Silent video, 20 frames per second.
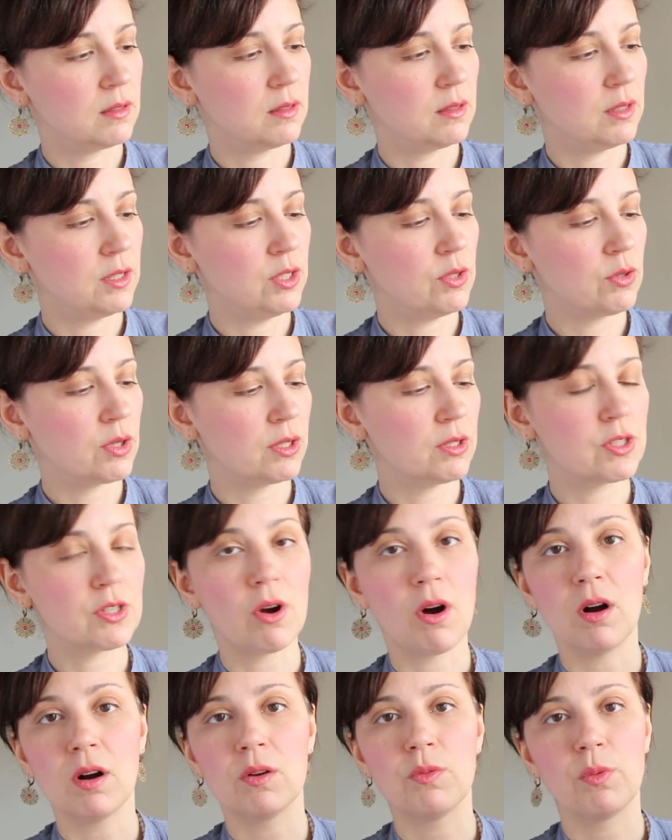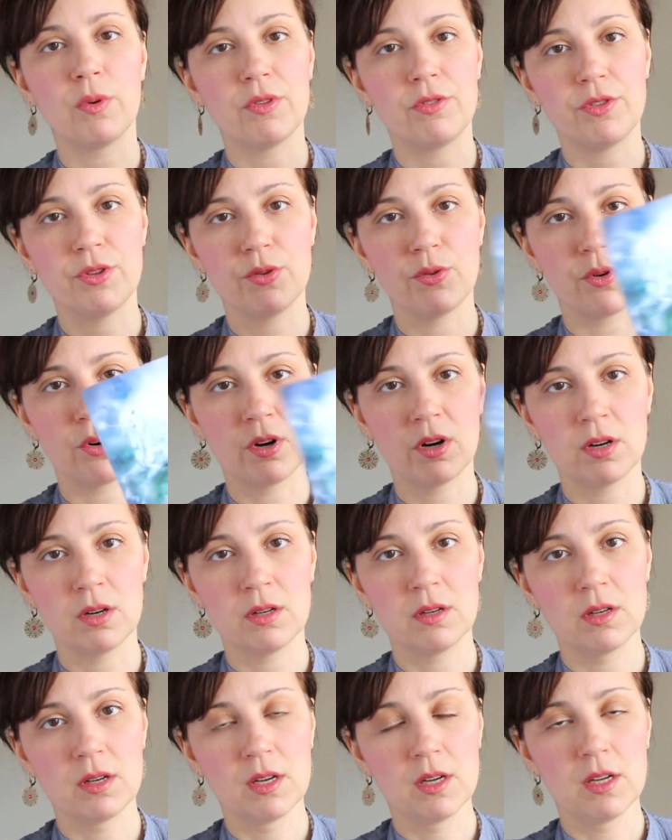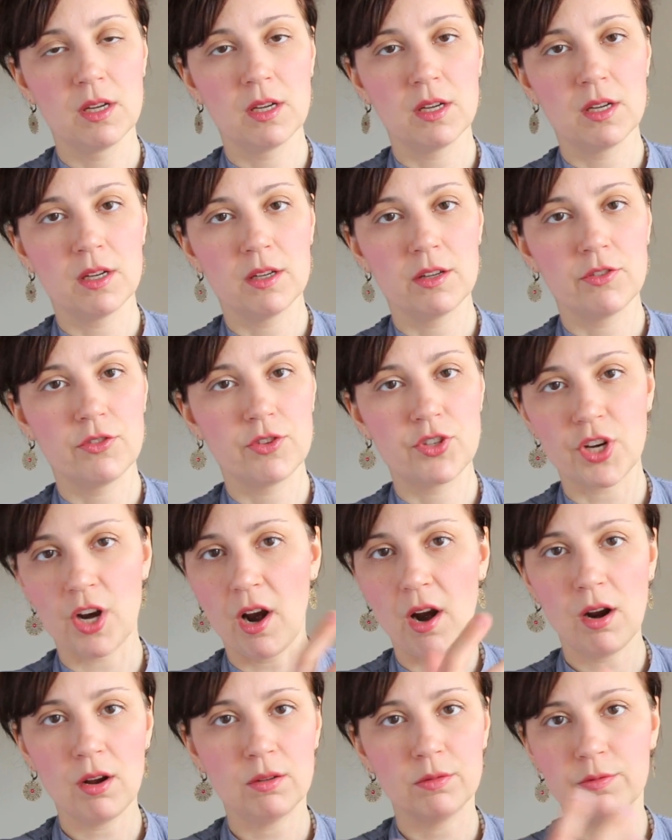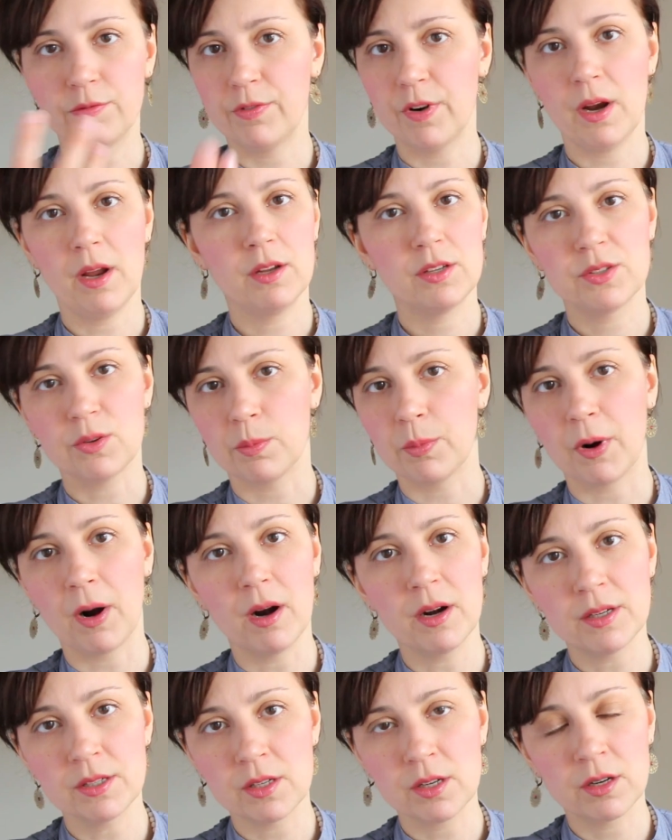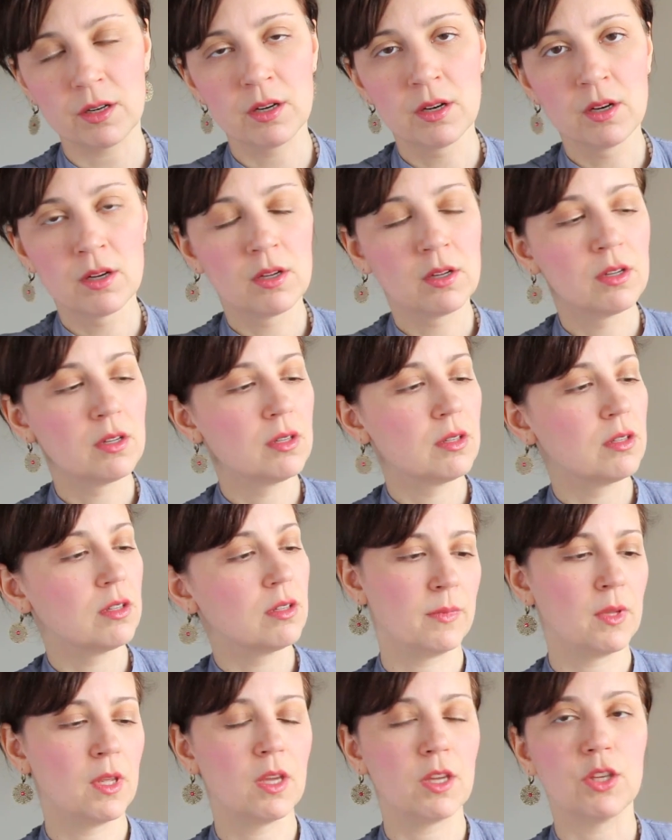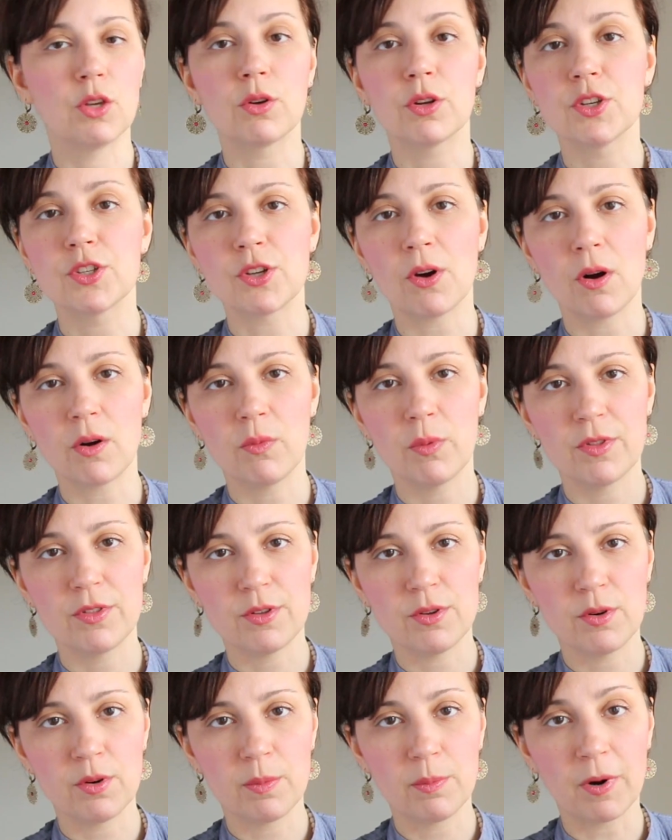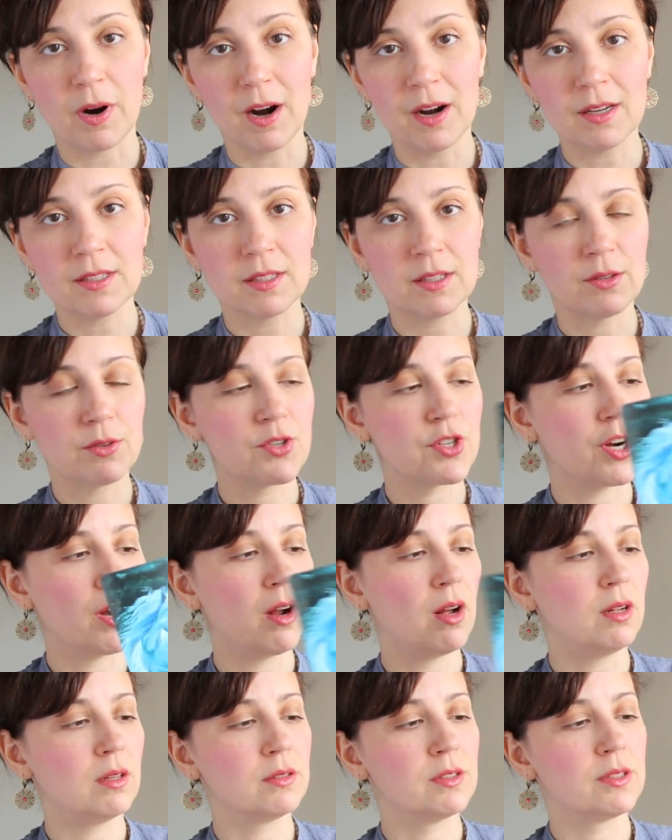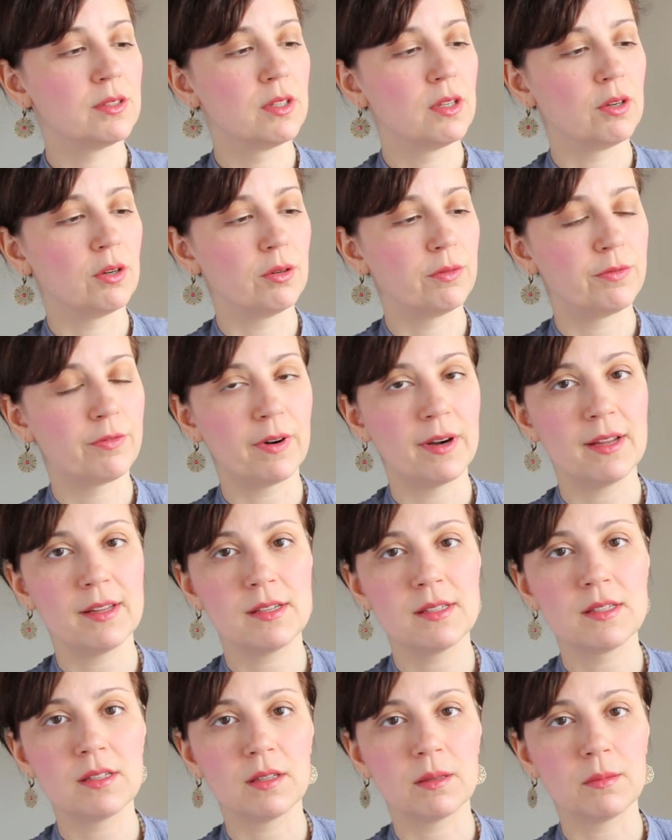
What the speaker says: you can talk with your child, friend, or partner. You can talk with your partner, child, or friend